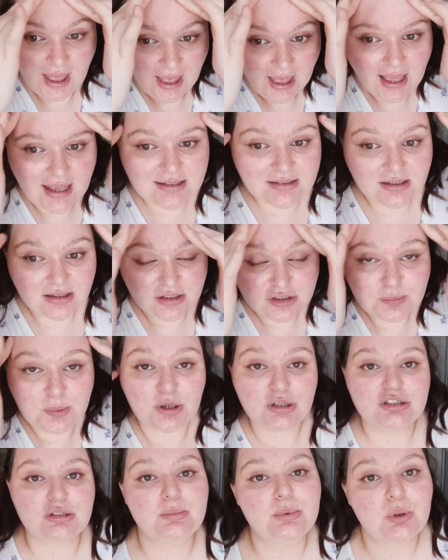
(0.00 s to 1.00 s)
as long as
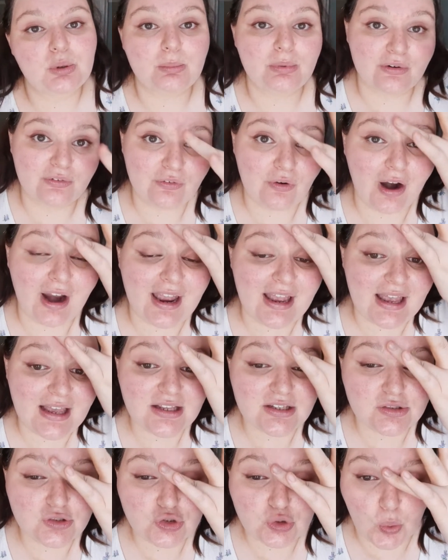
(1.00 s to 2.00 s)
possible before I
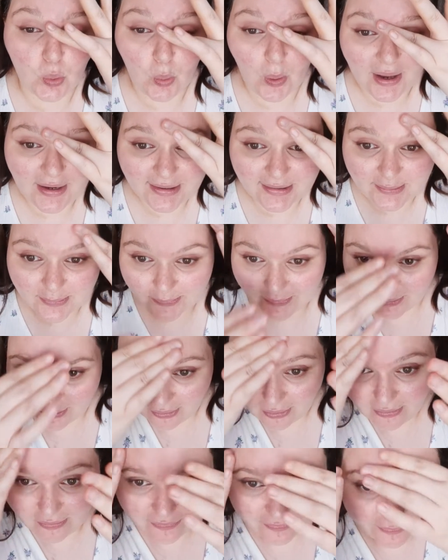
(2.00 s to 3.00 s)
sweat it all
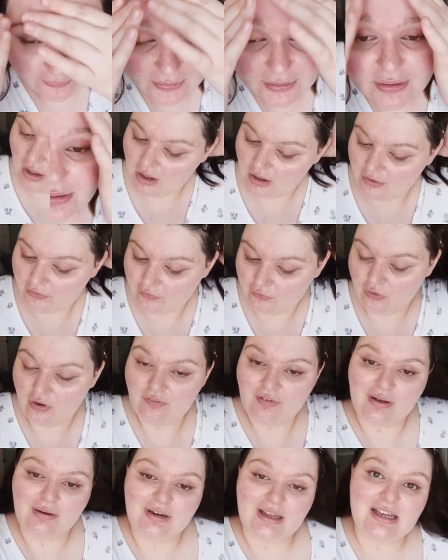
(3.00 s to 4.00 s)
off. For
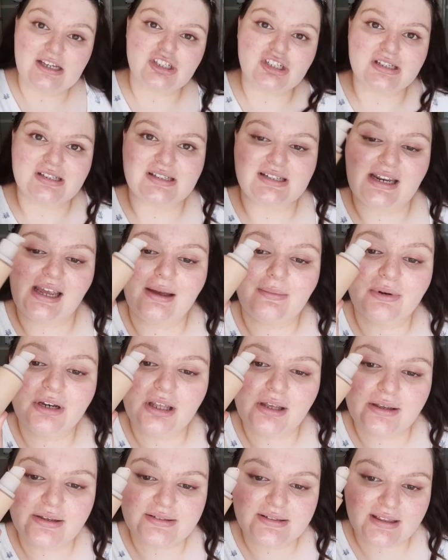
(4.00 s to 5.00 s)
foundation, today I'm going to
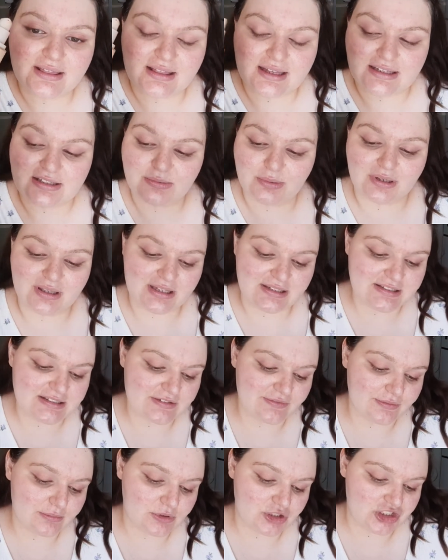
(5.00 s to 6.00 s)
use this one. This is
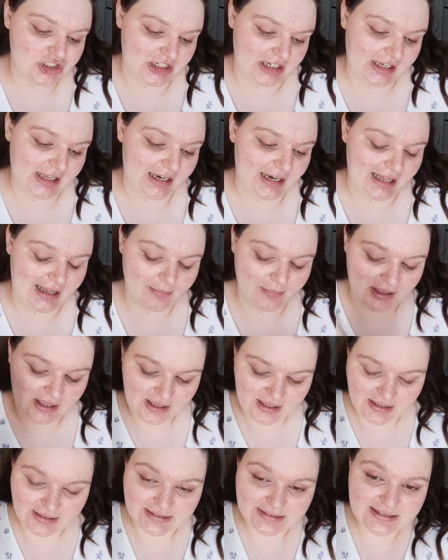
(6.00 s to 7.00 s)
from SheGlam.
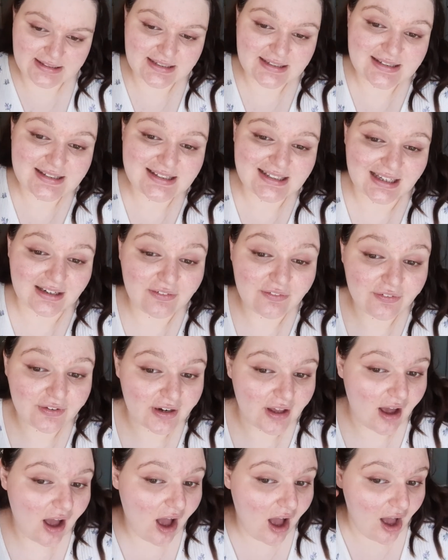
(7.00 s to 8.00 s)
This is the
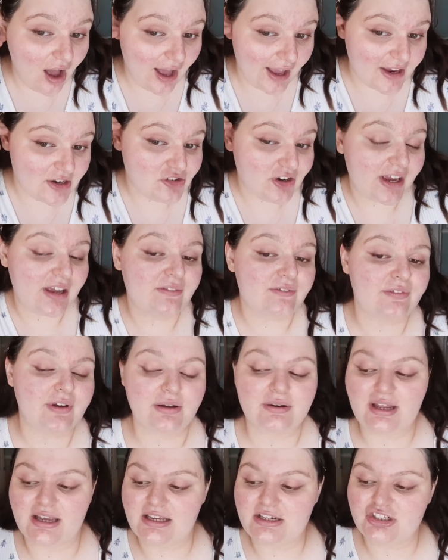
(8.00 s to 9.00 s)
Skinfinite Hydrating
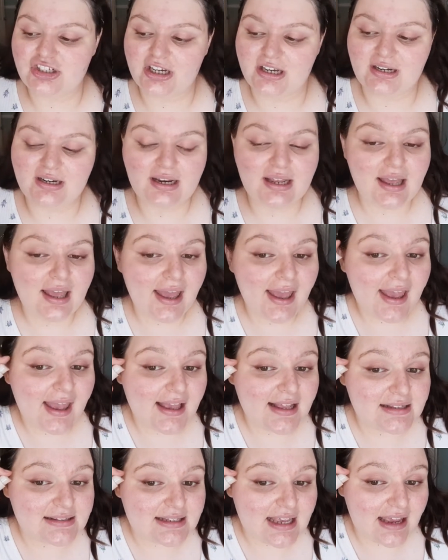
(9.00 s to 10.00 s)
Foundation.
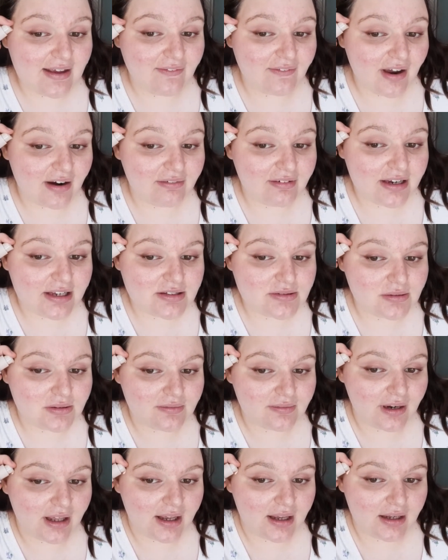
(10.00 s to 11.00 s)
It's a very sort of
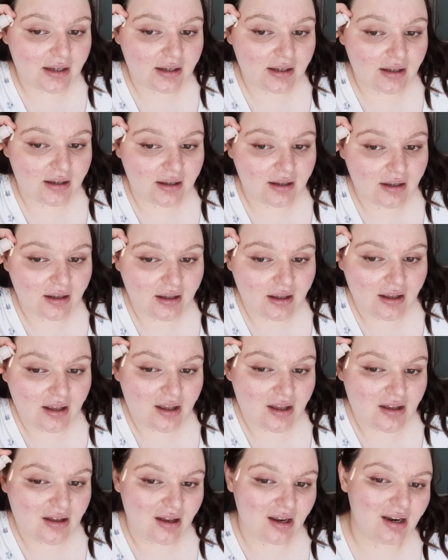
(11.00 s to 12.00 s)
like
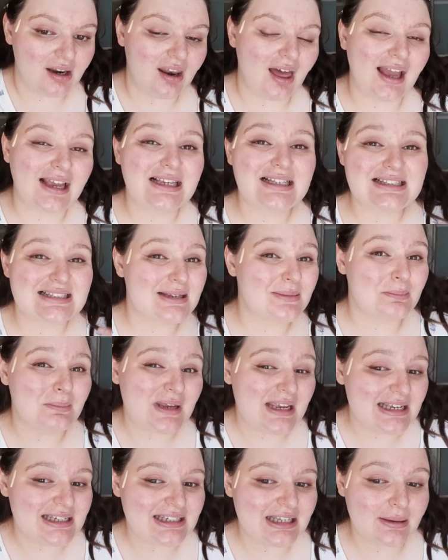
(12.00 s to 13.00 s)
light to
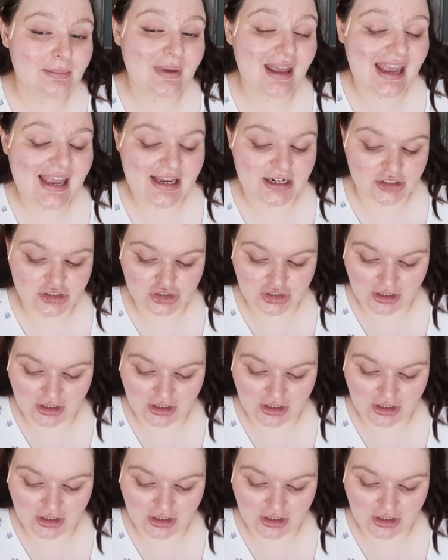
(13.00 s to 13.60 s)
medium-ish